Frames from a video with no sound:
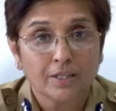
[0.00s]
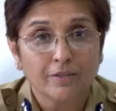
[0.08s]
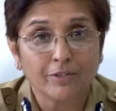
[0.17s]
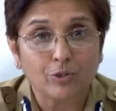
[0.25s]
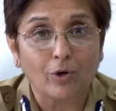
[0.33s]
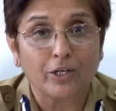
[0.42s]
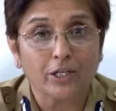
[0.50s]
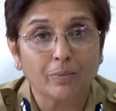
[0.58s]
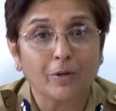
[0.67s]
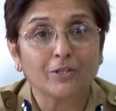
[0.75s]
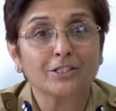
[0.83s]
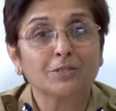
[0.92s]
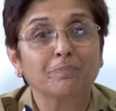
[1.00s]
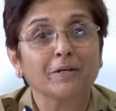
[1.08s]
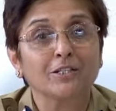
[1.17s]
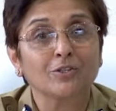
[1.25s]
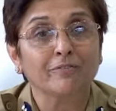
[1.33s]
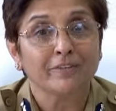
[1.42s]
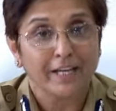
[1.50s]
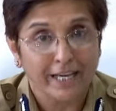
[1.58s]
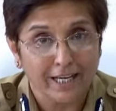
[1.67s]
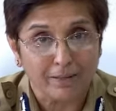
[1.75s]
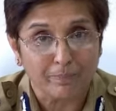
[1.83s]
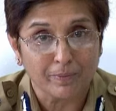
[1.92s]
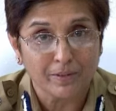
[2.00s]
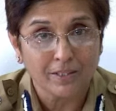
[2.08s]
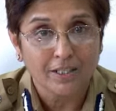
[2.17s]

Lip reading: We're talking about a spirit of help.